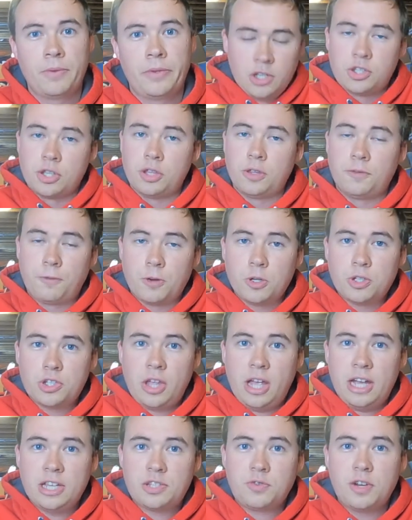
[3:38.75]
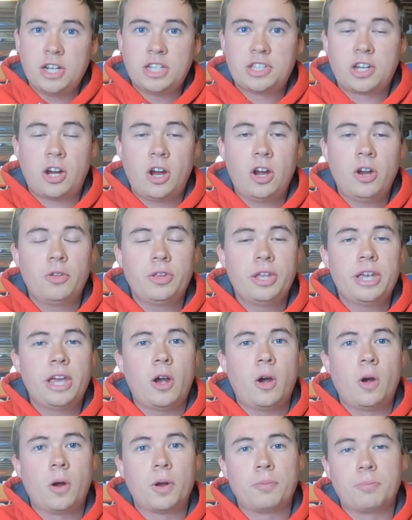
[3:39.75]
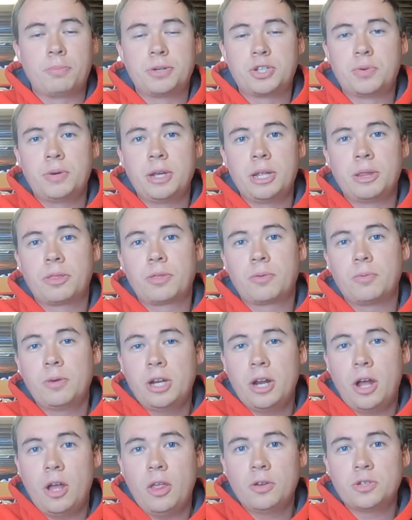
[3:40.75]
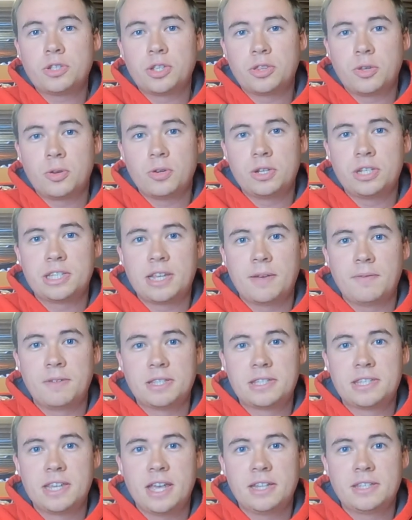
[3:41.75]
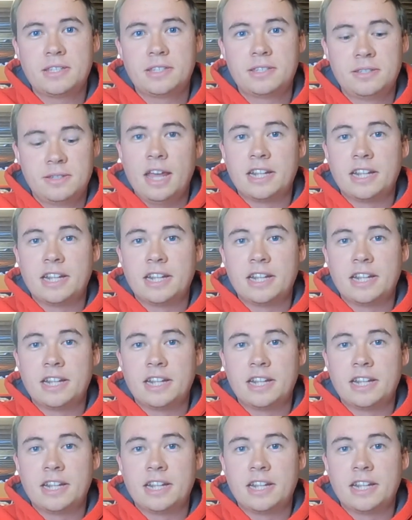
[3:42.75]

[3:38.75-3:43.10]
So the First Class rates currently are between $3.37